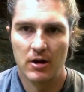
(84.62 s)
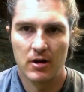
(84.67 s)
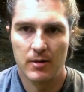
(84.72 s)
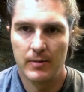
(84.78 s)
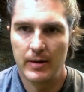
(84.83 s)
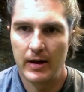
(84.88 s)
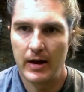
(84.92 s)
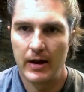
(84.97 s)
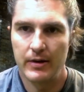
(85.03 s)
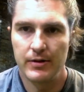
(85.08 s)

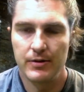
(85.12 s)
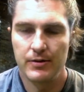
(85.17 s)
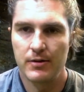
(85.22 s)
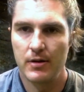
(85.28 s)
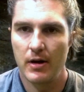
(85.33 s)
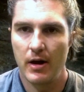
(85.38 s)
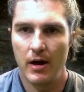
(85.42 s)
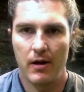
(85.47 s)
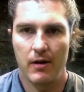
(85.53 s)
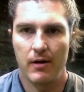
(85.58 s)
about
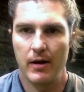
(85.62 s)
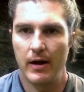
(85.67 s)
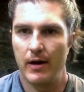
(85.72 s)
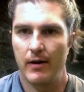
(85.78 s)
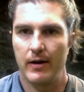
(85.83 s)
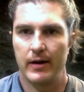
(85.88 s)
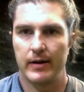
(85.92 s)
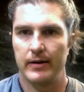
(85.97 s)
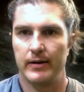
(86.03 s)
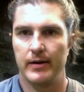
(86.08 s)
how
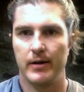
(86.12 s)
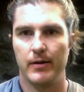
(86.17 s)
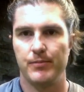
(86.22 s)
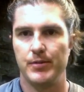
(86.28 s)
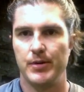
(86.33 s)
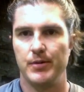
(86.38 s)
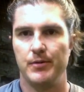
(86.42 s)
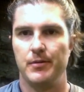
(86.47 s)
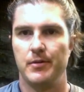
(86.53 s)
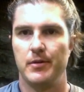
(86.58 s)
I can
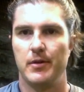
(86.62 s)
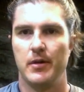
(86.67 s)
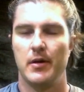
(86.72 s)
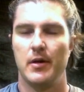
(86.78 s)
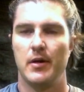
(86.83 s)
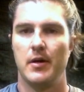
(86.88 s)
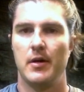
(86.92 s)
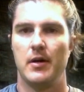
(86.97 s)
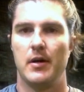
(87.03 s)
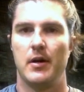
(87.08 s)
help you
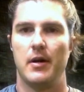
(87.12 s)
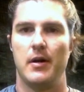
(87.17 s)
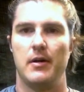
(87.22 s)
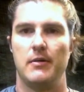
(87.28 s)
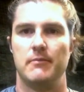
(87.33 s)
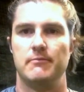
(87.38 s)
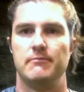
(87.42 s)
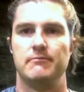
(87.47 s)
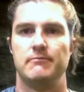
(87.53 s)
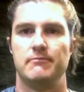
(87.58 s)

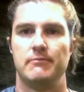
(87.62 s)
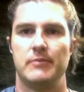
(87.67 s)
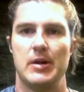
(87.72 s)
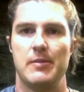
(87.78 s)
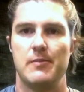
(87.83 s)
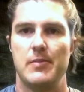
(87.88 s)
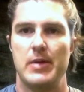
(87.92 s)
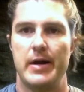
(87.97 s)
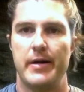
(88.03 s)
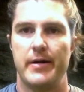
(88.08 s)

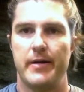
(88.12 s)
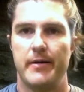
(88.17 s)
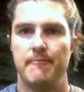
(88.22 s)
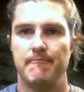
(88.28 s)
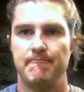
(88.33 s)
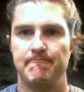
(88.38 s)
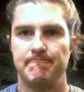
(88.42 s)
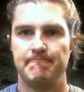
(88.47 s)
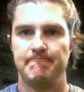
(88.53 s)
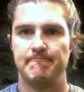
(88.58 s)
get better.
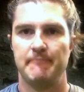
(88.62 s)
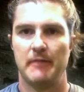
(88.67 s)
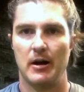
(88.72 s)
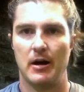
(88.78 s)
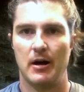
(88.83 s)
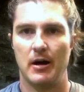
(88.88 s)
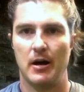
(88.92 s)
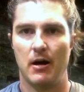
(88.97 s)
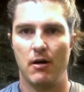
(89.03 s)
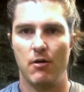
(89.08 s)

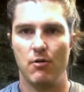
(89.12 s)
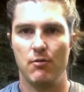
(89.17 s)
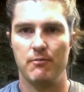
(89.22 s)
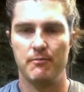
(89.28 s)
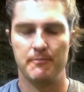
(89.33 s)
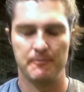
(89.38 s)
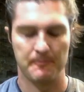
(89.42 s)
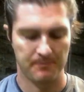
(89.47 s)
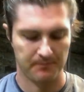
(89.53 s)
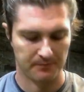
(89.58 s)
Hope
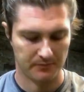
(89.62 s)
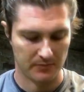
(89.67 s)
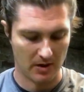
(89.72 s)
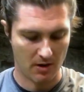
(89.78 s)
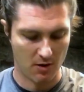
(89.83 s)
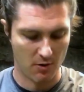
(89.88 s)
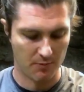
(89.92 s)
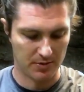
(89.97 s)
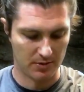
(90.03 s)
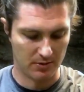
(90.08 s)

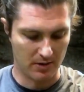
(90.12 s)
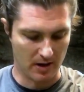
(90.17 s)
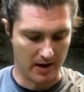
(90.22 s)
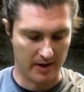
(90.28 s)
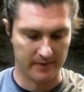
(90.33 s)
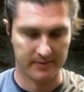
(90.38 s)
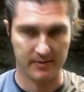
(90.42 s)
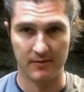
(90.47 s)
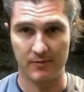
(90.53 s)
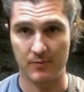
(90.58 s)
you
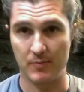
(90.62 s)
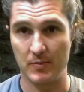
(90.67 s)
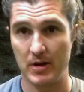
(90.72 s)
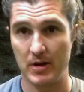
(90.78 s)
guys